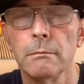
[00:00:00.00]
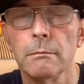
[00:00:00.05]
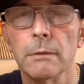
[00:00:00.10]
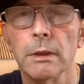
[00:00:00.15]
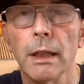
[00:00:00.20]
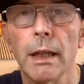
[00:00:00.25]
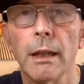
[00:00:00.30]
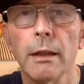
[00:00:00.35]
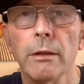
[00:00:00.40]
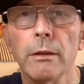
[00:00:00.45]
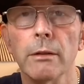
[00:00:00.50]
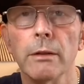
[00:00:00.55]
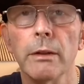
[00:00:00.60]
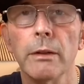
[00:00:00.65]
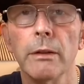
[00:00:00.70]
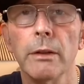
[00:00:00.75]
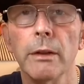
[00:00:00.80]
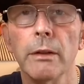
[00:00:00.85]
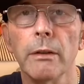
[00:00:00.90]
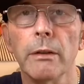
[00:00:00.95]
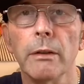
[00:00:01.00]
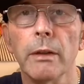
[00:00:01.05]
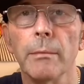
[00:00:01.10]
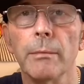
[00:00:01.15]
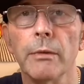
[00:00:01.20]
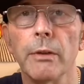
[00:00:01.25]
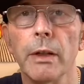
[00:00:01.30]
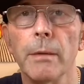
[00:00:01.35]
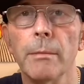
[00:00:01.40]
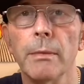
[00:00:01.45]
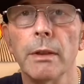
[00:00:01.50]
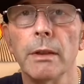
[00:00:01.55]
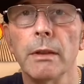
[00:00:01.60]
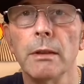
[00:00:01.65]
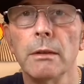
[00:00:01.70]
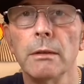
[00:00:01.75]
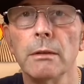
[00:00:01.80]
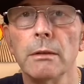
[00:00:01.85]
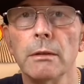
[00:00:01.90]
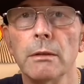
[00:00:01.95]
Again, got this in September
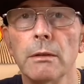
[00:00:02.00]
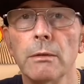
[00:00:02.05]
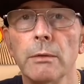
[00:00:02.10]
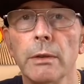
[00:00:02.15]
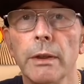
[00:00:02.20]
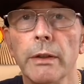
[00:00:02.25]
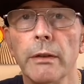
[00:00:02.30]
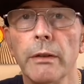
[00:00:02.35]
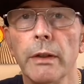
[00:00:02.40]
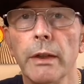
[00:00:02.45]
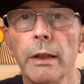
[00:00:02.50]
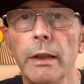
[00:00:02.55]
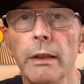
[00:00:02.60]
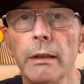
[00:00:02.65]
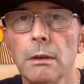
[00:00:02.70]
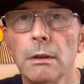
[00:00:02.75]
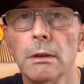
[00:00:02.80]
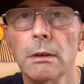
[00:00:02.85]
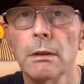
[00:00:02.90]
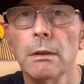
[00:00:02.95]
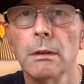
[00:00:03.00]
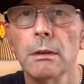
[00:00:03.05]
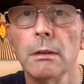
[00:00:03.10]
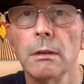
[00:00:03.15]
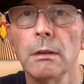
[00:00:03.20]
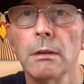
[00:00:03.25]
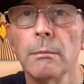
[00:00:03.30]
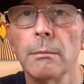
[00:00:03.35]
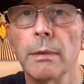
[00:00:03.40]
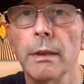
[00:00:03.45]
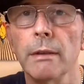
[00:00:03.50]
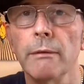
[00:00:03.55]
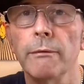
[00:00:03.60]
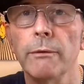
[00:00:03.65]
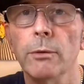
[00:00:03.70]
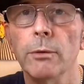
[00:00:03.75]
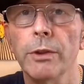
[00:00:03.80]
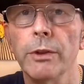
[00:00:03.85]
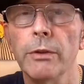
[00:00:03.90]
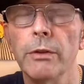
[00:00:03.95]
20 paid
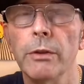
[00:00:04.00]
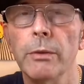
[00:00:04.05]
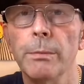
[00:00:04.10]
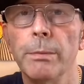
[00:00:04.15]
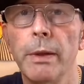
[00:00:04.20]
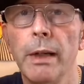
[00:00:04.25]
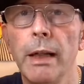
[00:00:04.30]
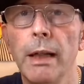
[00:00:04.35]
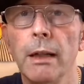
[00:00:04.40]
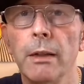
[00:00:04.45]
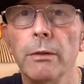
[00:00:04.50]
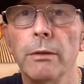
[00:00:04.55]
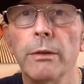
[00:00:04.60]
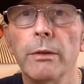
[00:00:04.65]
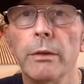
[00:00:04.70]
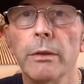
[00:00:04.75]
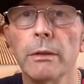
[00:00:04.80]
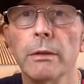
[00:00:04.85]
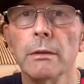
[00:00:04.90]
42 pound.